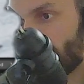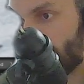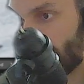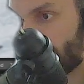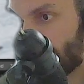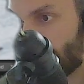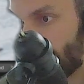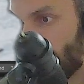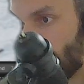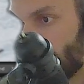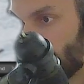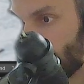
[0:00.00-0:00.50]

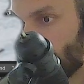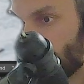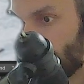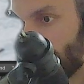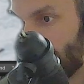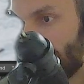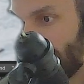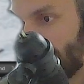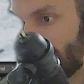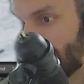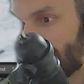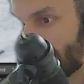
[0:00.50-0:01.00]

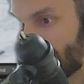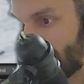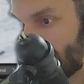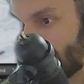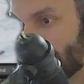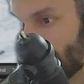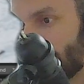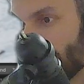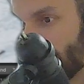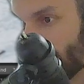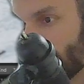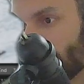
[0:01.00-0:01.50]
So it's,
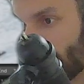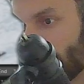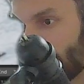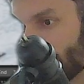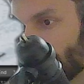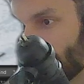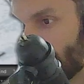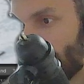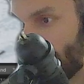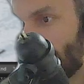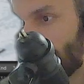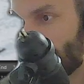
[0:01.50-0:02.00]
as you
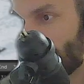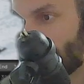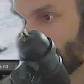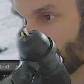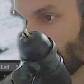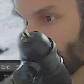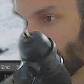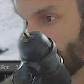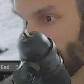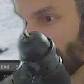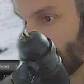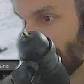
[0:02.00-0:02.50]
can see, it's
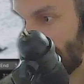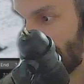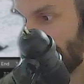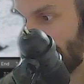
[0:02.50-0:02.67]
doing a